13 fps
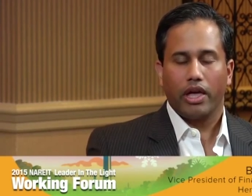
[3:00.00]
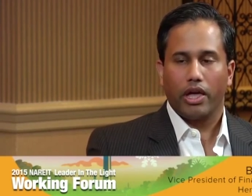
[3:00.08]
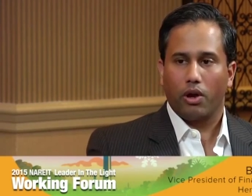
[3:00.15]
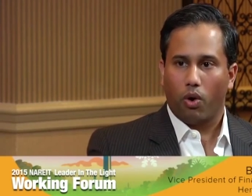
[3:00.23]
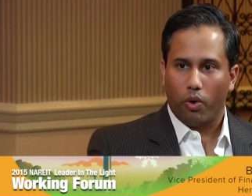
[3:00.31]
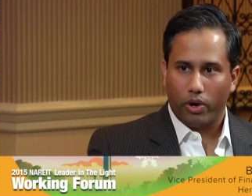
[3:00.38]

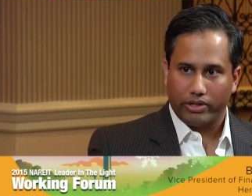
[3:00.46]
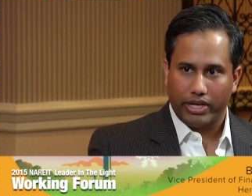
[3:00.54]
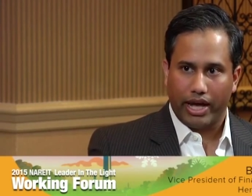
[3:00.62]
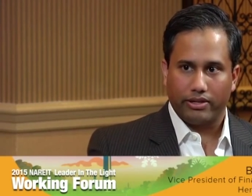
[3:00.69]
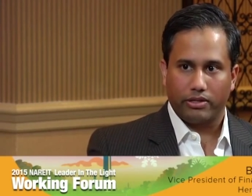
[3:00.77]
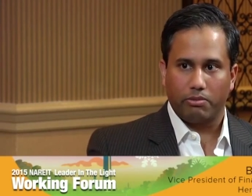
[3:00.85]
It always
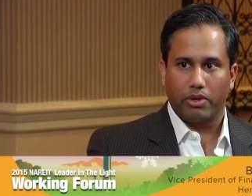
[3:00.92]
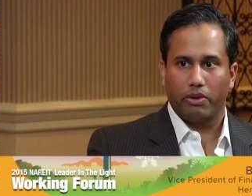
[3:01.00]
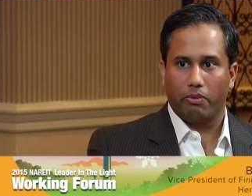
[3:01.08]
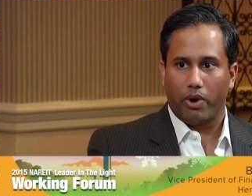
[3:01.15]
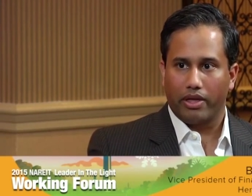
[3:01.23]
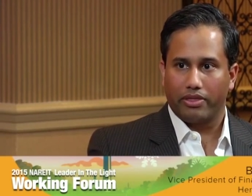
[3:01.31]
has to be
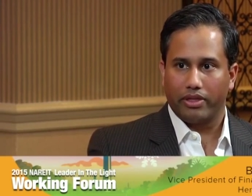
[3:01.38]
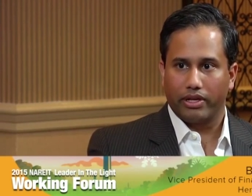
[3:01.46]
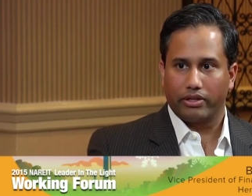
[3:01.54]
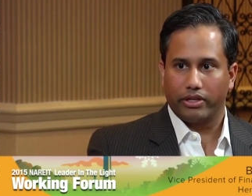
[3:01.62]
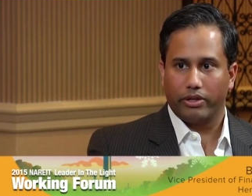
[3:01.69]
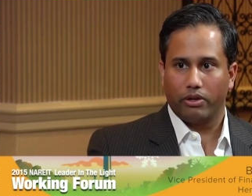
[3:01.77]
the right
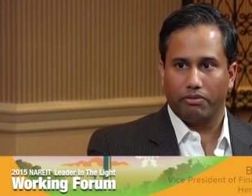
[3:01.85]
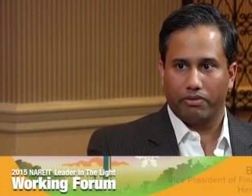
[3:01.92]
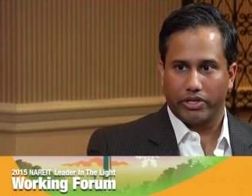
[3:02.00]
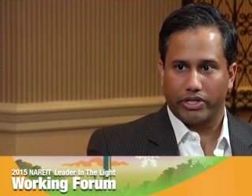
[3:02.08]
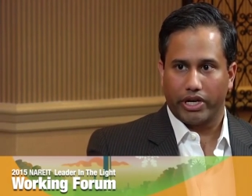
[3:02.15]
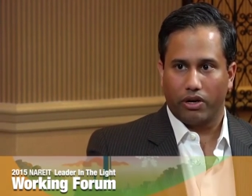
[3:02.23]
thing to do
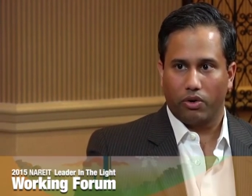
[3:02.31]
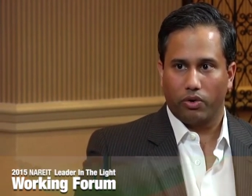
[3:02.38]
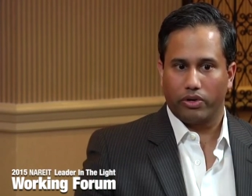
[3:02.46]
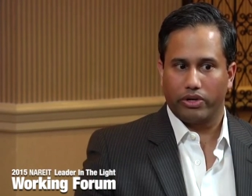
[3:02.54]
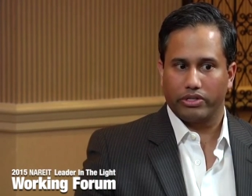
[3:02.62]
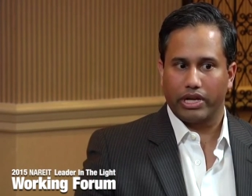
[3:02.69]
for
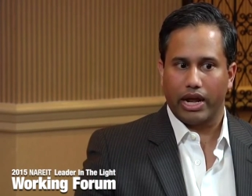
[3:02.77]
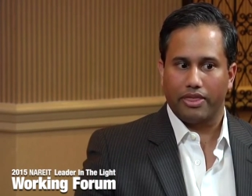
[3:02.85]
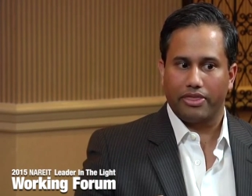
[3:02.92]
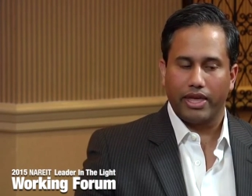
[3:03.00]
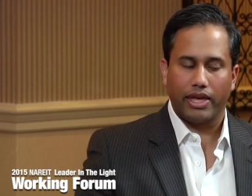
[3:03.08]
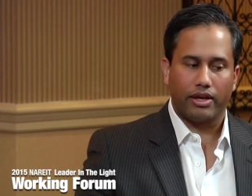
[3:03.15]
shareholders. And I
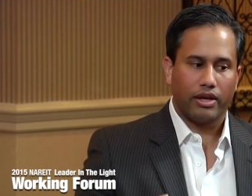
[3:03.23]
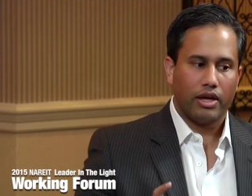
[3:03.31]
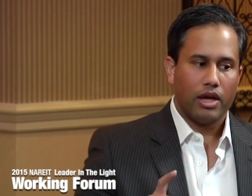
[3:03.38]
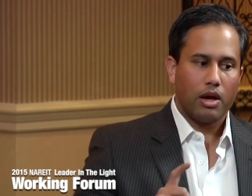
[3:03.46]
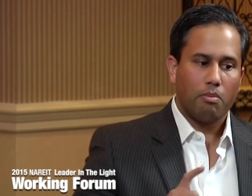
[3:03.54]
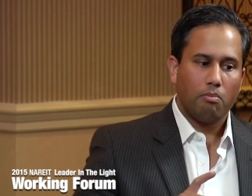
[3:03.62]
think
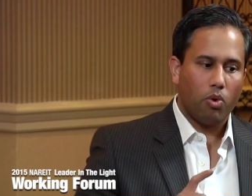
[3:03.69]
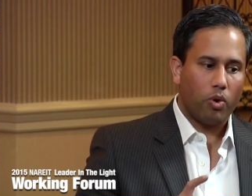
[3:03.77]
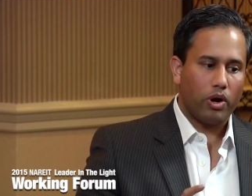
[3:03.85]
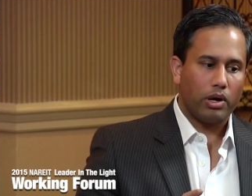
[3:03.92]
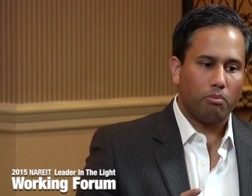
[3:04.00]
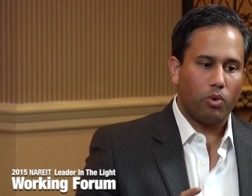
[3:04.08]

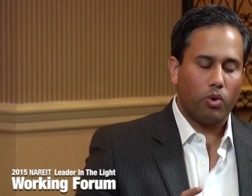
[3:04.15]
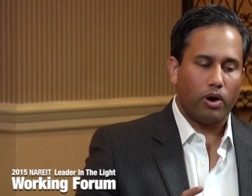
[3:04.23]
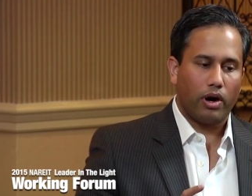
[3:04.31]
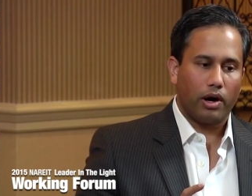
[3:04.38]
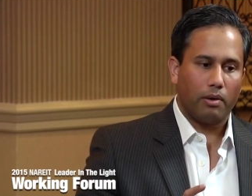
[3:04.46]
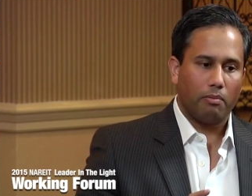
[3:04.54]
more and
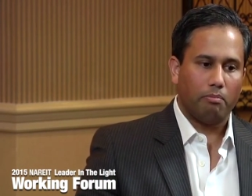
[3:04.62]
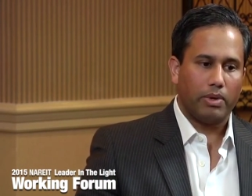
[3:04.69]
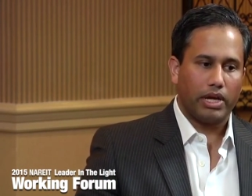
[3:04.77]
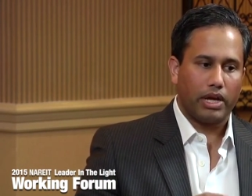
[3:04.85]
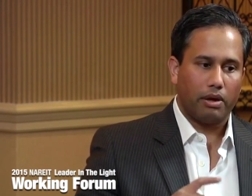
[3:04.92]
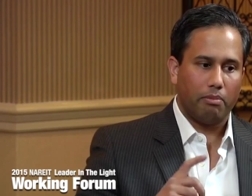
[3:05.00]
more,
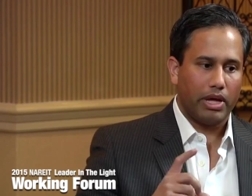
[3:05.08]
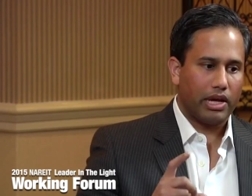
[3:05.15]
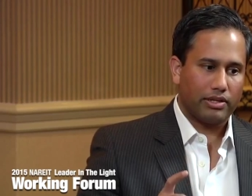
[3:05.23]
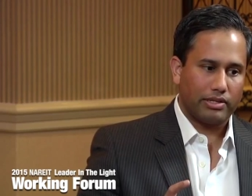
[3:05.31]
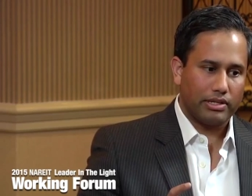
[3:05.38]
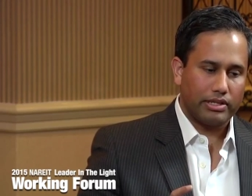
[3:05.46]
be,
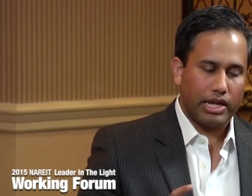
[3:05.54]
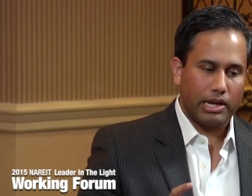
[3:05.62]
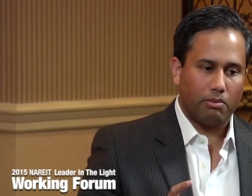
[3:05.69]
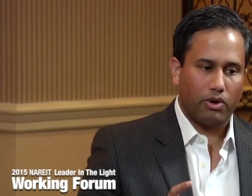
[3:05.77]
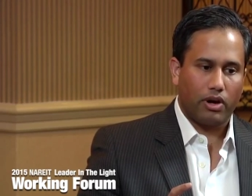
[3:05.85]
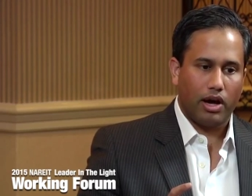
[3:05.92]
being a
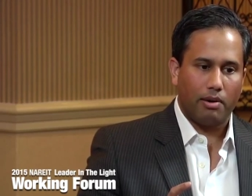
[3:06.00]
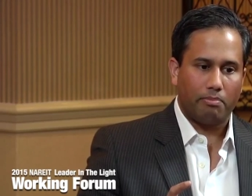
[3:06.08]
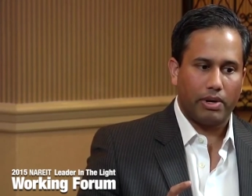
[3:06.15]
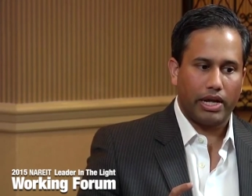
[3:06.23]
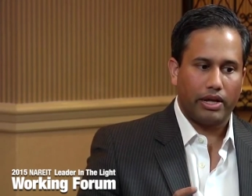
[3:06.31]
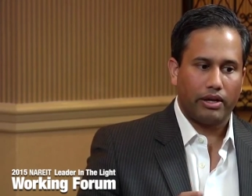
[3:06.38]
sustainable
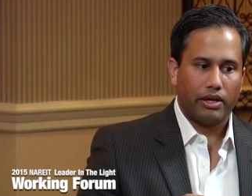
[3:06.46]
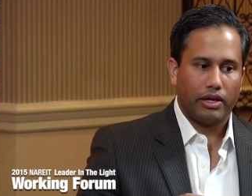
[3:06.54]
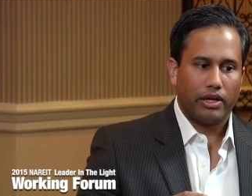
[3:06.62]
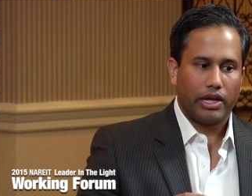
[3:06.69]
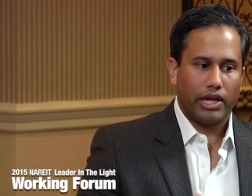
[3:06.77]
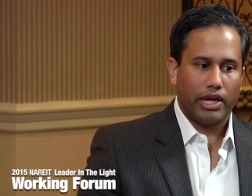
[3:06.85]
company
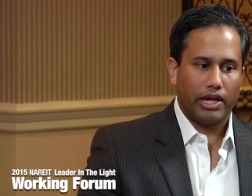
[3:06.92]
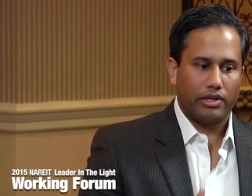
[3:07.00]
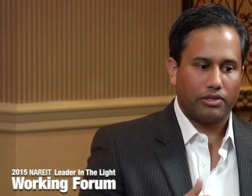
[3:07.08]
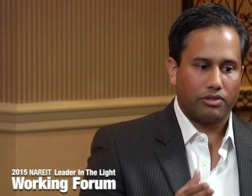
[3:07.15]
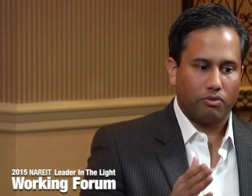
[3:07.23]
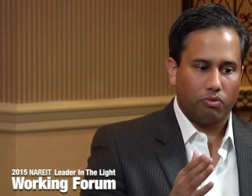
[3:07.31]

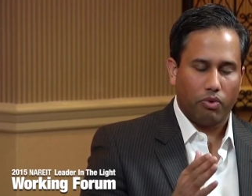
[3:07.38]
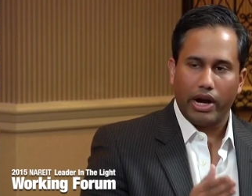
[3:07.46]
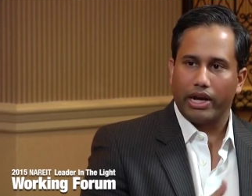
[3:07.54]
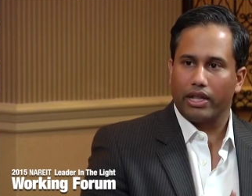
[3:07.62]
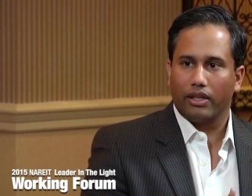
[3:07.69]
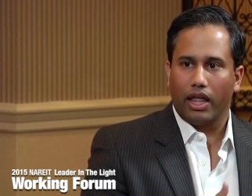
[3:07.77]
is
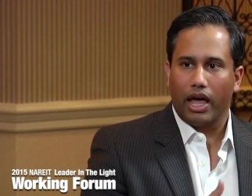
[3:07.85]
right in